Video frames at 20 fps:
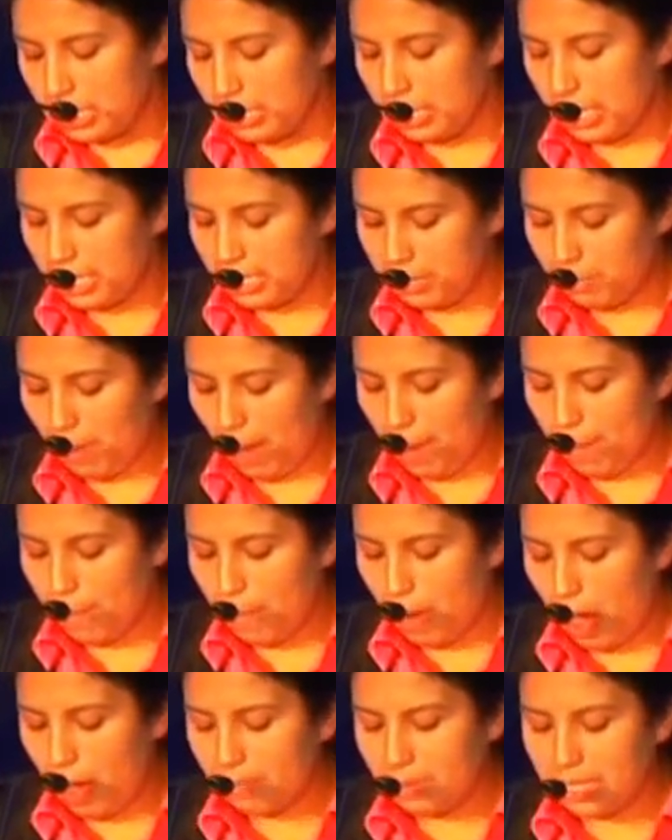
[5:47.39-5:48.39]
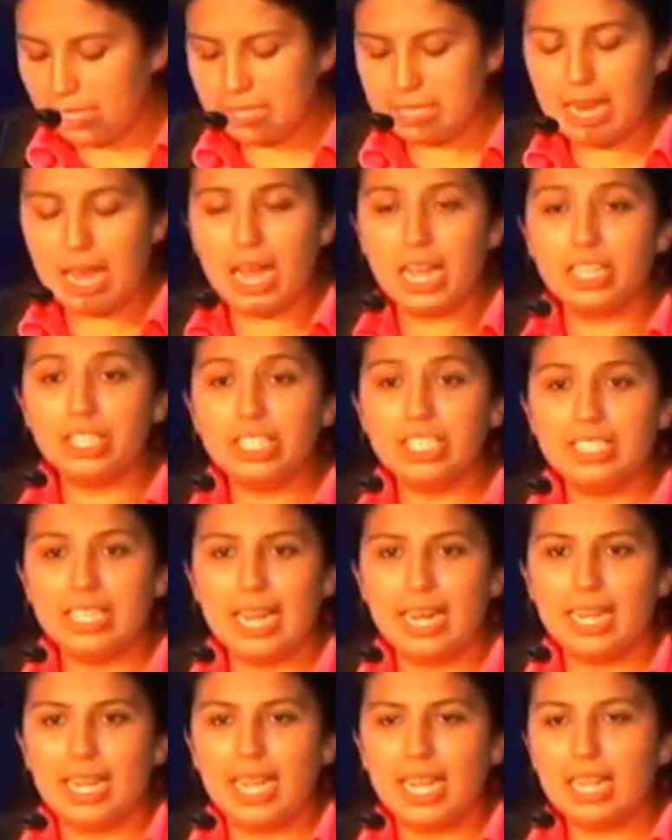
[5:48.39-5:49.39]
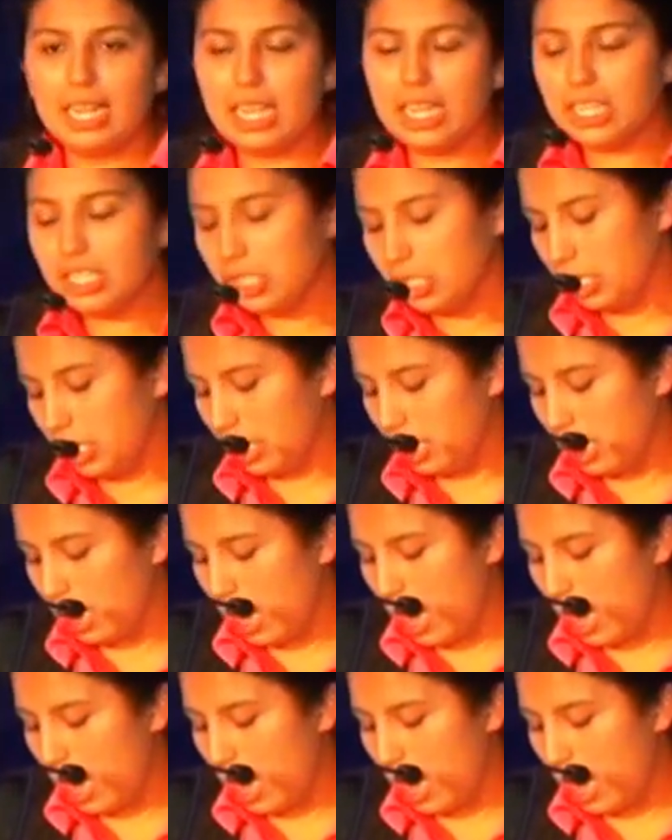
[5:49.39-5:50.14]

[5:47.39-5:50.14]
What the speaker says: Since my mom does not understand English,